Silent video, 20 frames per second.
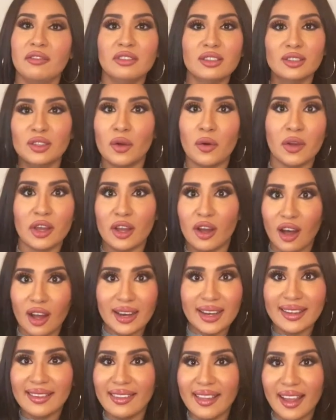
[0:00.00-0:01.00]
going on
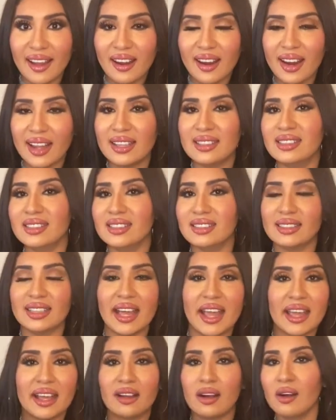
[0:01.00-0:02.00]
in there. It's just
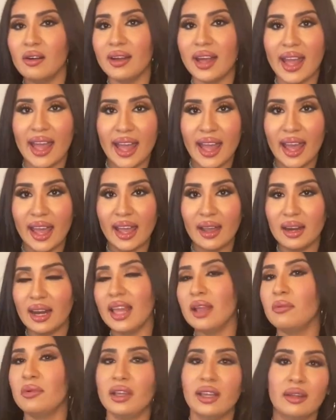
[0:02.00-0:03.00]
like, okay,
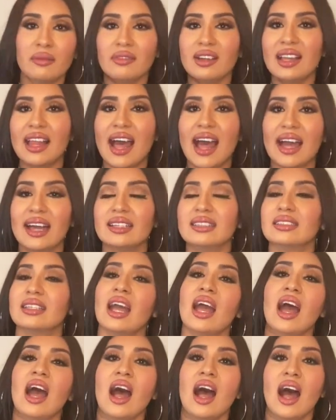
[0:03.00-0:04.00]
like we can relax.
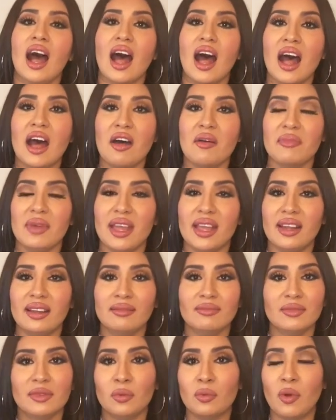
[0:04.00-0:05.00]

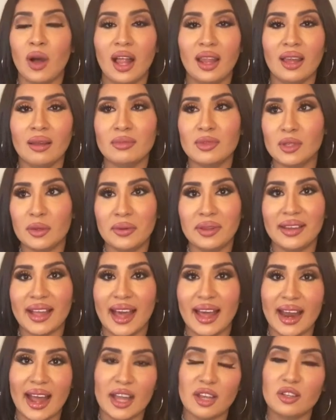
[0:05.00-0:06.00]
And while I'm doing
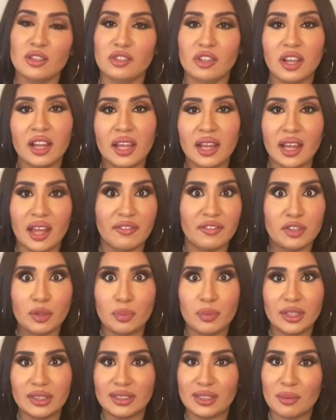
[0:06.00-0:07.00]
that, I usually love to
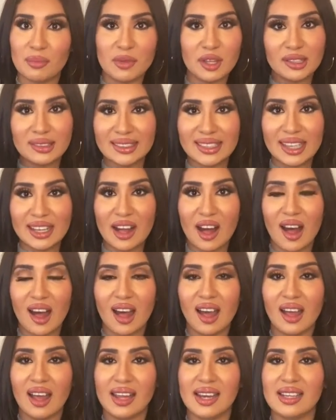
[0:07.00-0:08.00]
put some music
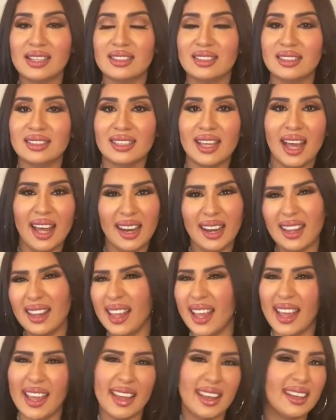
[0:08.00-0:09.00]
on and just kind of
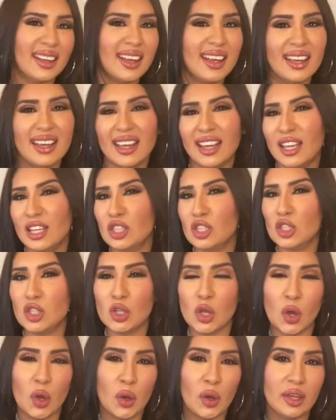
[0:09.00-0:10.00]
like
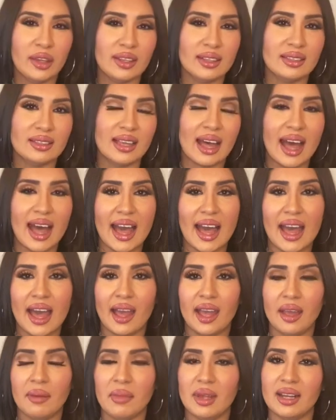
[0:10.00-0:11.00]
enjoy the
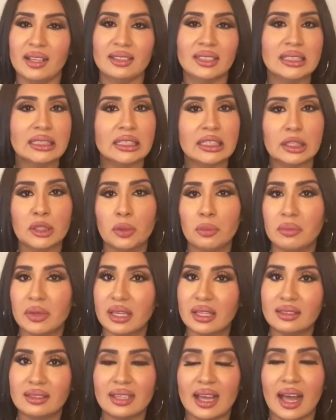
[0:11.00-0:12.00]
time, and it's a little
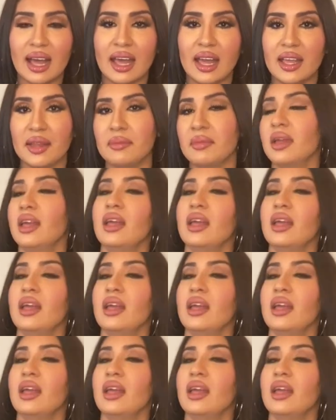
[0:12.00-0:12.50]
me time,